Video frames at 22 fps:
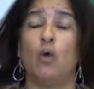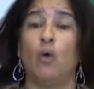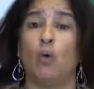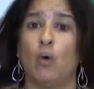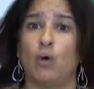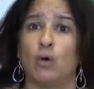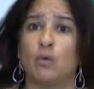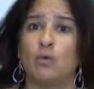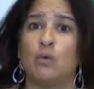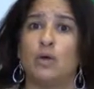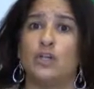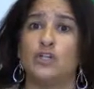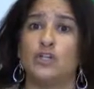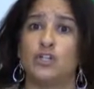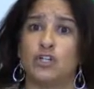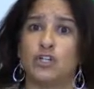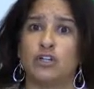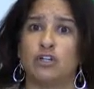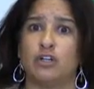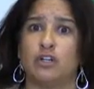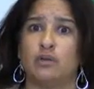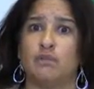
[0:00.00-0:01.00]
or 1
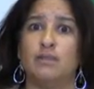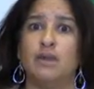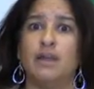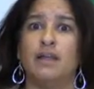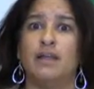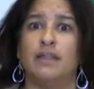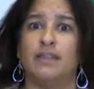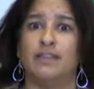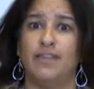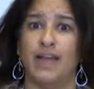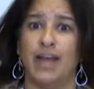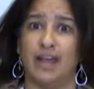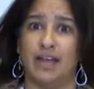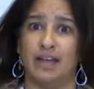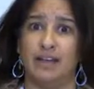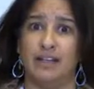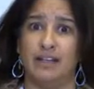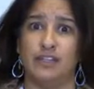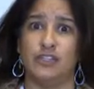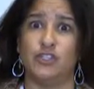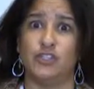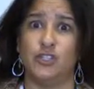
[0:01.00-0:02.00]
term,
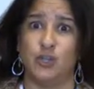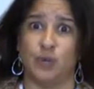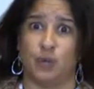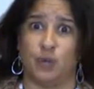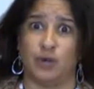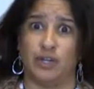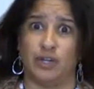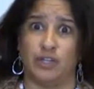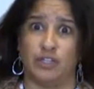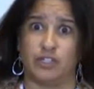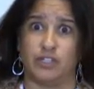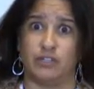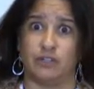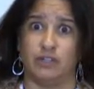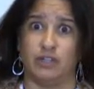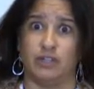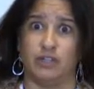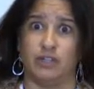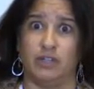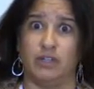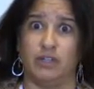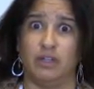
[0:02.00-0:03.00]
that is your
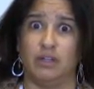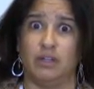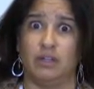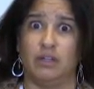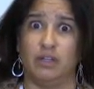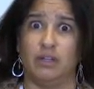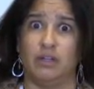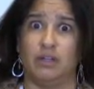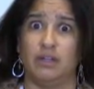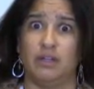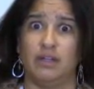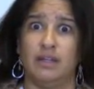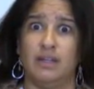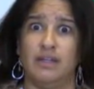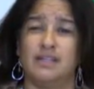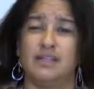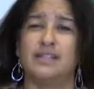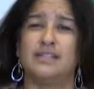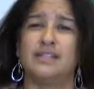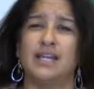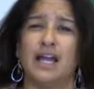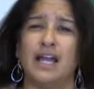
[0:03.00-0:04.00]
interval.
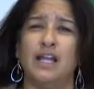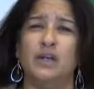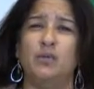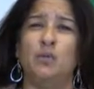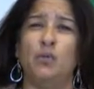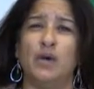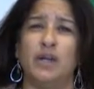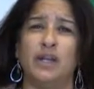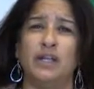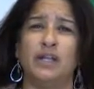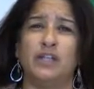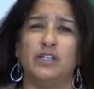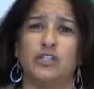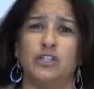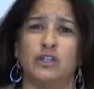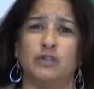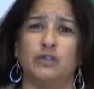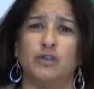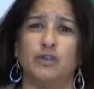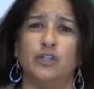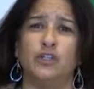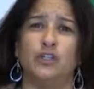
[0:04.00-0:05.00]
Decide what
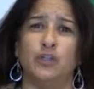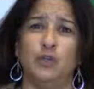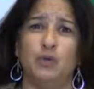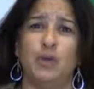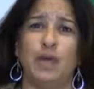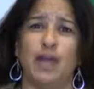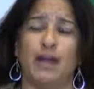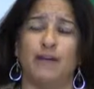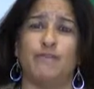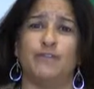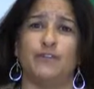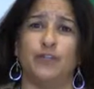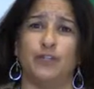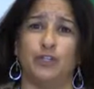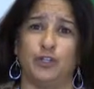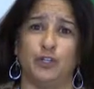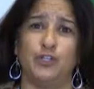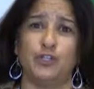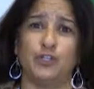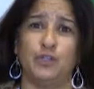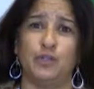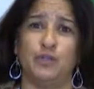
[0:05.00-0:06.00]
interval you have for
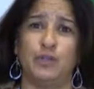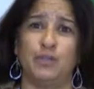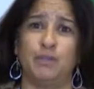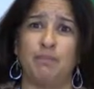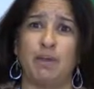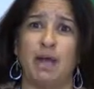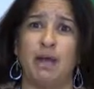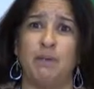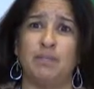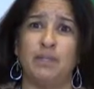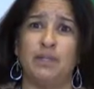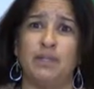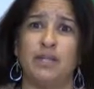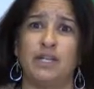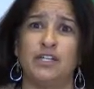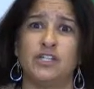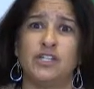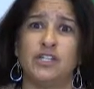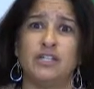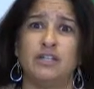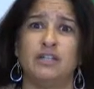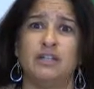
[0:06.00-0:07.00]
your student
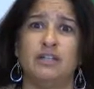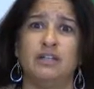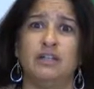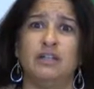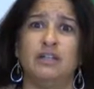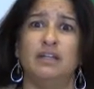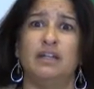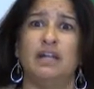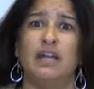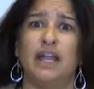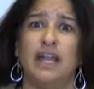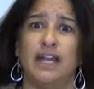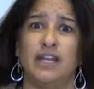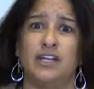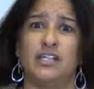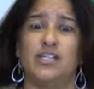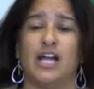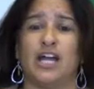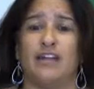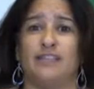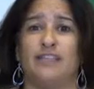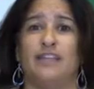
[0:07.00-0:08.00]
population
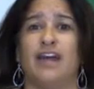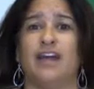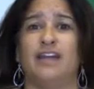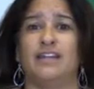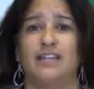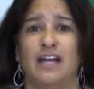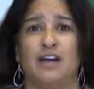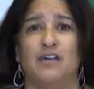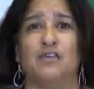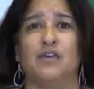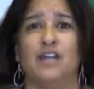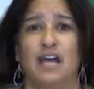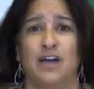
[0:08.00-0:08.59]
and jot that down